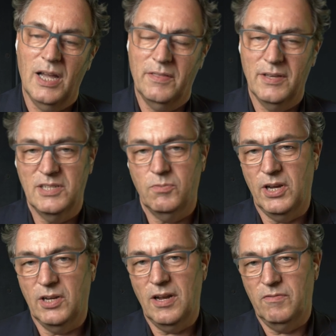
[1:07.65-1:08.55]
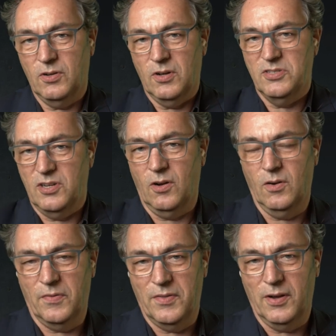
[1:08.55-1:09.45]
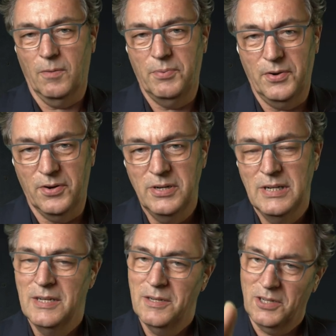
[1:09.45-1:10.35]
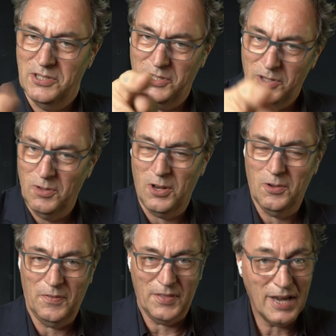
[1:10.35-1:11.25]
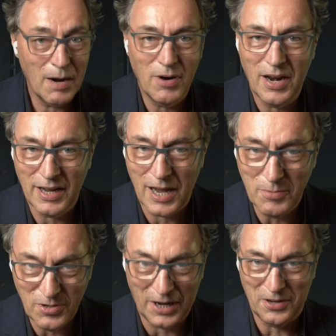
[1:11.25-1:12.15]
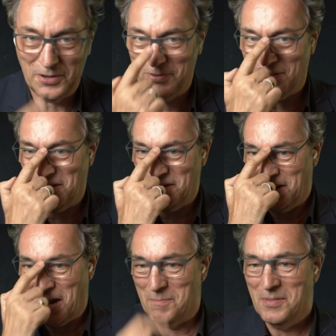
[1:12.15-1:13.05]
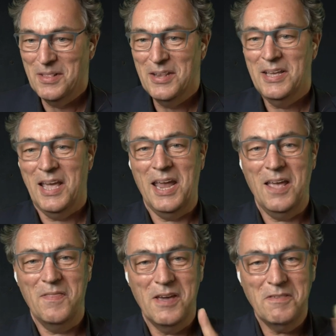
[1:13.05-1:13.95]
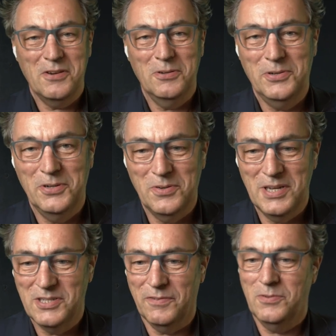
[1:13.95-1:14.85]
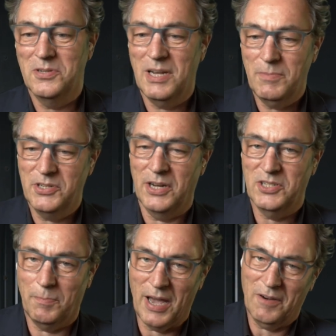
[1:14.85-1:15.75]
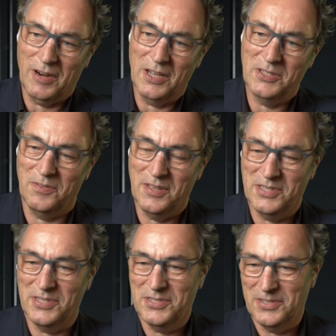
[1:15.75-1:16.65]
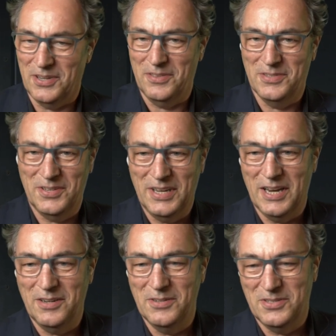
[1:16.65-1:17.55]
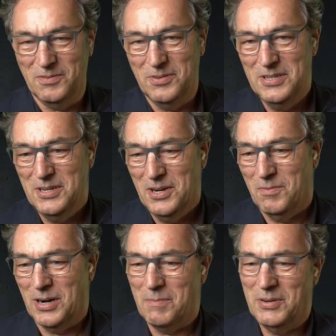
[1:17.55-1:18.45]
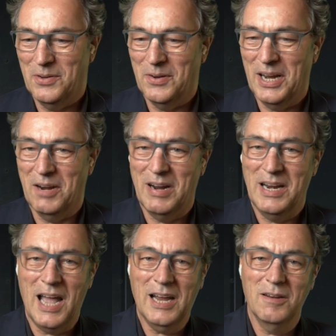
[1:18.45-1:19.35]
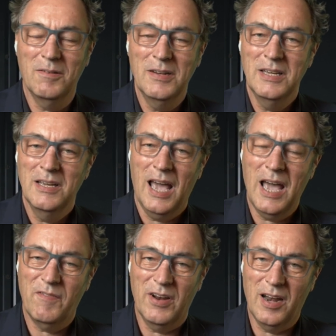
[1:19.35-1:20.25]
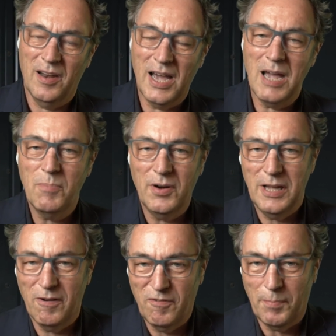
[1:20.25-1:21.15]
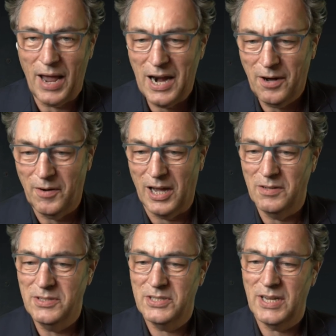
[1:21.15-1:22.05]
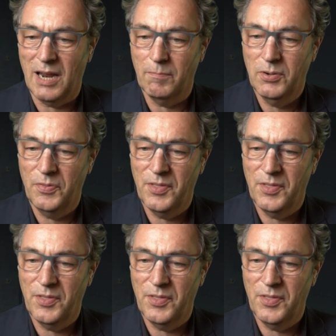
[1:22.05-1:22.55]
this where you don't have to constantly look at the computer, because you do want to look at the camera like I'm trying to do all the time. And the other cool tool is, of course, let me change the background so this is so you get used to what I'm doing here, right? I can have a library of backgrounds and put them